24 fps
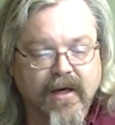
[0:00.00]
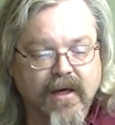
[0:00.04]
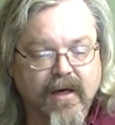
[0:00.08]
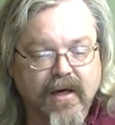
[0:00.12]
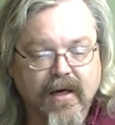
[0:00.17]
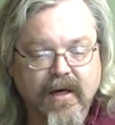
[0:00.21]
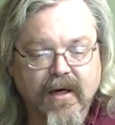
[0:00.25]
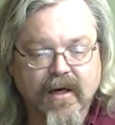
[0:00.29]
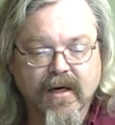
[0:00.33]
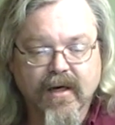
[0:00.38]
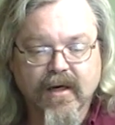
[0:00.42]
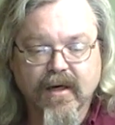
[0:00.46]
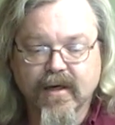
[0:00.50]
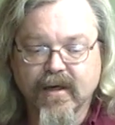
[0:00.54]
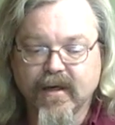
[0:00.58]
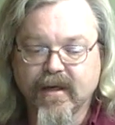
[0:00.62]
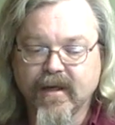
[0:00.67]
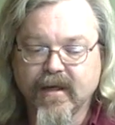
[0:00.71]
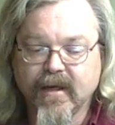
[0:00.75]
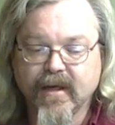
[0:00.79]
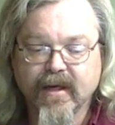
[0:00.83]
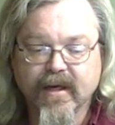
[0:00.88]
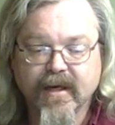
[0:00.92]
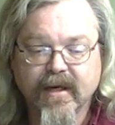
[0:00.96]
Uh,
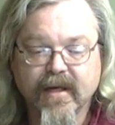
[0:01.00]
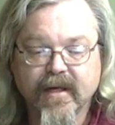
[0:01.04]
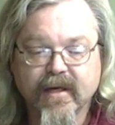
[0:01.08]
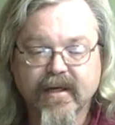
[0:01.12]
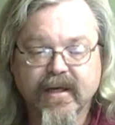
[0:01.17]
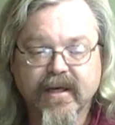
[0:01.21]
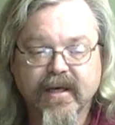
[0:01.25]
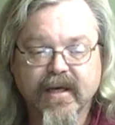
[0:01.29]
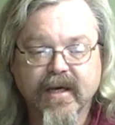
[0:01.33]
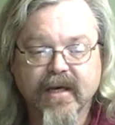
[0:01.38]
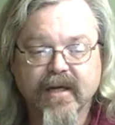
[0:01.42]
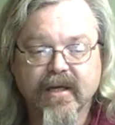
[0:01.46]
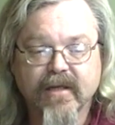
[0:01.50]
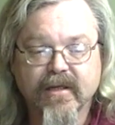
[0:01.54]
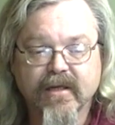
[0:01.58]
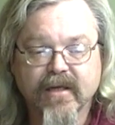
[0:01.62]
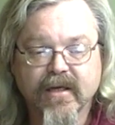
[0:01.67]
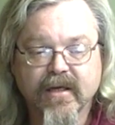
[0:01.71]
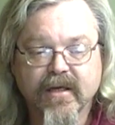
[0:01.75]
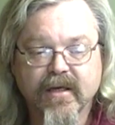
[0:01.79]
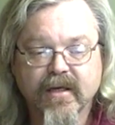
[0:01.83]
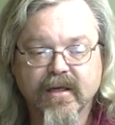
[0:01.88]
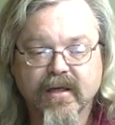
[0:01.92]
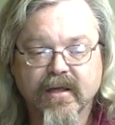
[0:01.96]
and again,
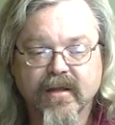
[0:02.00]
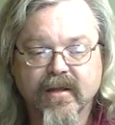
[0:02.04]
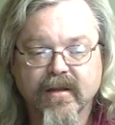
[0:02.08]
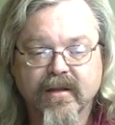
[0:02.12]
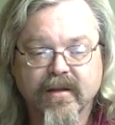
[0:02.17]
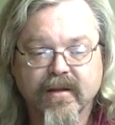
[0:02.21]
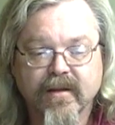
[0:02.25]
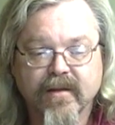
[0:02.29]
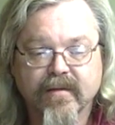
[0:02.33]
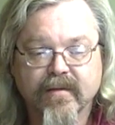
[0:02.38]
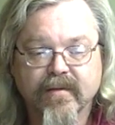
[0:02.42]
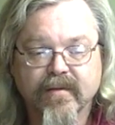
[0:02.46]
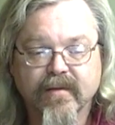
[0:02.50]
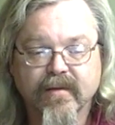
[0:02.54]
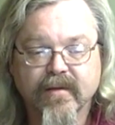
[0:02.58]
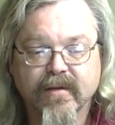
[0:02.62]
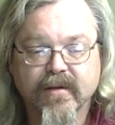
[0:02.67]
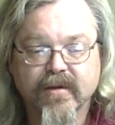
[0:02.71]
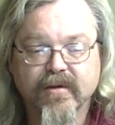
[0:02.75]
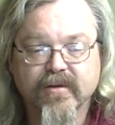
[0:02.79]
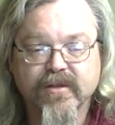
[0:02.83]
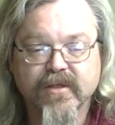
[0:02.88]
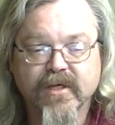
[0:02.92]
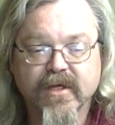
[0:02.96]

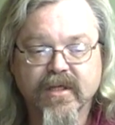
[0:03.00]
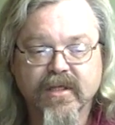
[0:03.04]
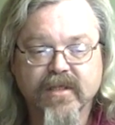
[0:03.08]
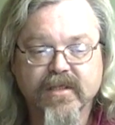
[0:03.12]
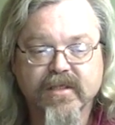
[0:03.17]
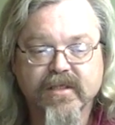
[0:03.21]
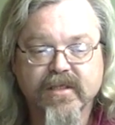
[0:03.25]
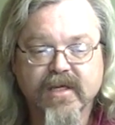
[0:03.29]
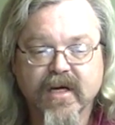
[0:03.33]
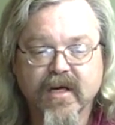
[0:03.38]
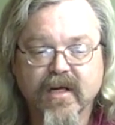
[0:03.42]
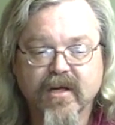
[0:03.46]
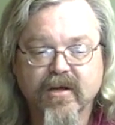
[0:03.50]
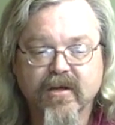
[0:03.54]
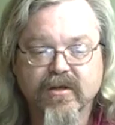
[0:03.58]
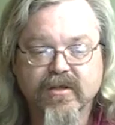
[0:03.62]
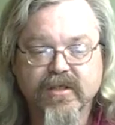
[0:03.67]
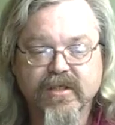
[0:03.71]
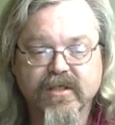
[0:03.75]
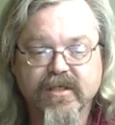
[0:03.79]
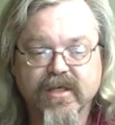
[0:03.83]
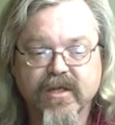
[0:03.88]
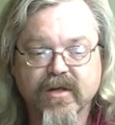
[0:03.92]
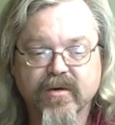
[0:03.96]
New Zealand's second
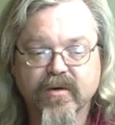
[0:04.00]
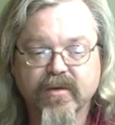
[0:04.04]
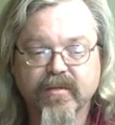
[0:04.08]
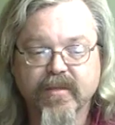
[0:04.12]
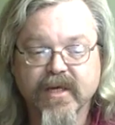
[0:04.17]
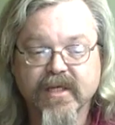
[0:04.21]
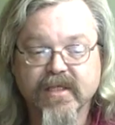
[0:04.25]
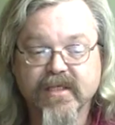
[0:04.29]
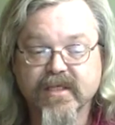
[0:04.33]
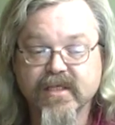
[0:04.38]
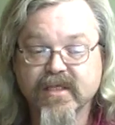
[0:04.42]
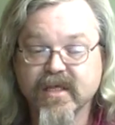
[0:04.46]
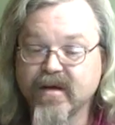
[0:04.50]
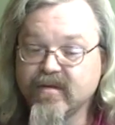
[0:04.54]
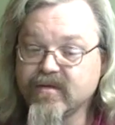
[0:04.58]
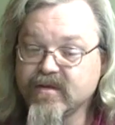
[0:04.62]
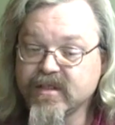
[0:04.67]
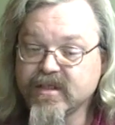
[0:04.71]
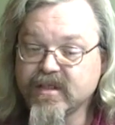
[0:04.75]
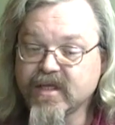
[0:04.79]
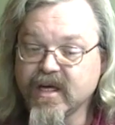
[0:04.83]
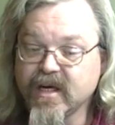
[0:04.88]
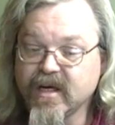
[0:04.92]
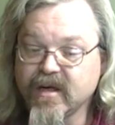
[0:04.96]
largest city remains
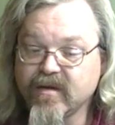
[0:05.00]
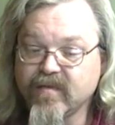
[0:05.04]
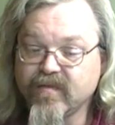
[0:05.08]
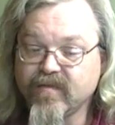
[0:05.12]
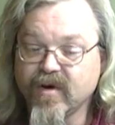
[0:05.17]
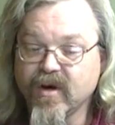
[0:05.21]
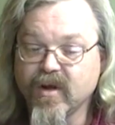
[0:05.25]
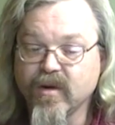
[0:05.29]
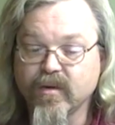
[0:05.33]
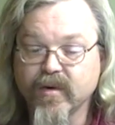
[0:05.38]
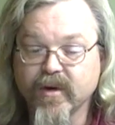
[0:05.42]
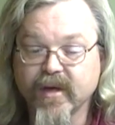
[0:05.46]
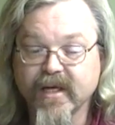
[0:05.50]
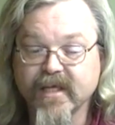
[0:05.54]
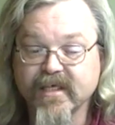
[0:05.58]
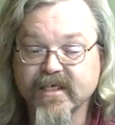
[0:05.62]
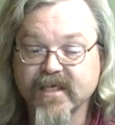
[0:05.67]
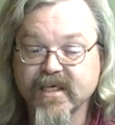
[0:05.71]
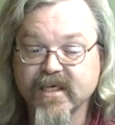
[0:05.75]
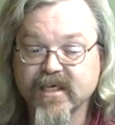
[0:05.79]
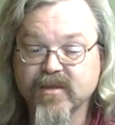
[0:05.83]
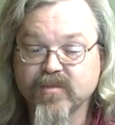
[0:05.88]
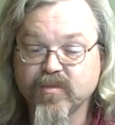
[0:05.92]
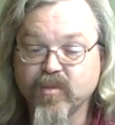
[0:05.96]
devastated following a
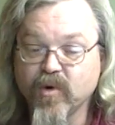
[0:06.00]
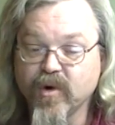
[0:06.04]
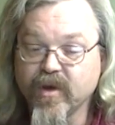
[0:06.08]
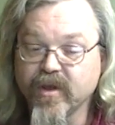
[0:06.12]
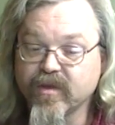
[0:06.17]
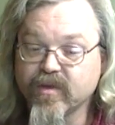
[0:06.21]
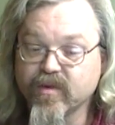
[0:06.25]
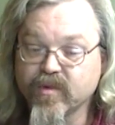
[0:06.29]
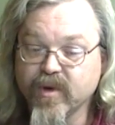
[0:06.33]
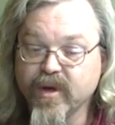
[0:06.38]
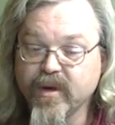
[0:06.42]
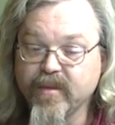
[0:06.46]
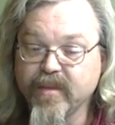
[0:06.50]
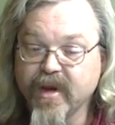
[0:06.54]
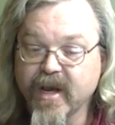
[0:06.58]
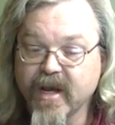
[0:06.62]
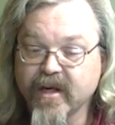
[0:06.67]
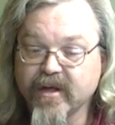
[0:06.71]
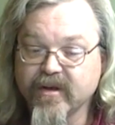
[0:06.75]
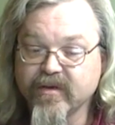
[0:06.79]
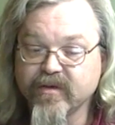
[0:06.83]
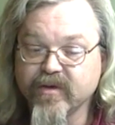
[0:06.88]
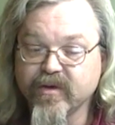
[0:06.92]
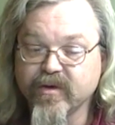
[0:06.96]
6.3
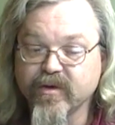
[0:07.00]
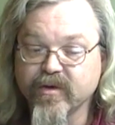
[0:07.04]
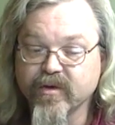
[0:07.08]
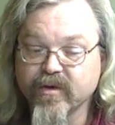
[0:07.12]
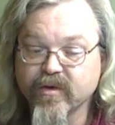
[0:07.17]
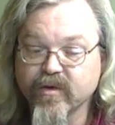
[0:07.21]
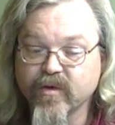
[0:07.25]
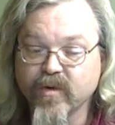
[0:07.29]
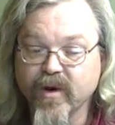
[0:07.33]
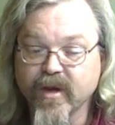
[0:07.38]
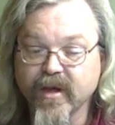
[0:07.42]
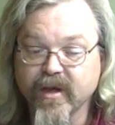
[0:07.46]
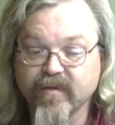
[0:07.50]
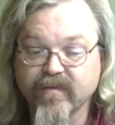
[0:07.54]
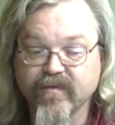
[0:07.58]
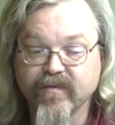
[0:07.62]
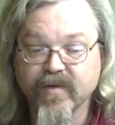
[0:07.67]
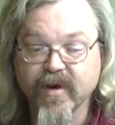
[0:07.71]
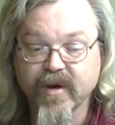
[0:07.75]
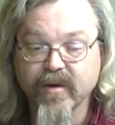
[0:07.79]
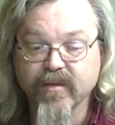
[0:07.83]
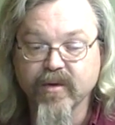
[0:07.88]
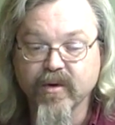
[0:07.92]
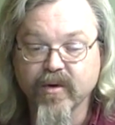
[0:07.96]
magnitude earthquake in
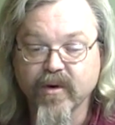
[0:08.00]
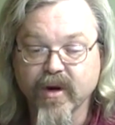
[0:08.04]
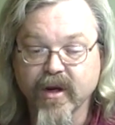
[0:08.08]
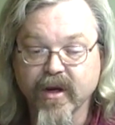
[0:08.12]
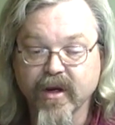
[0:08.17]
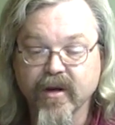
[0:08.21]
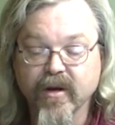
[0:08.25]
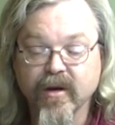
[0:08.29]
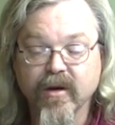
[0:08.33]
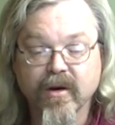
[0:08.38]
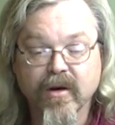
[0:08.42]
February,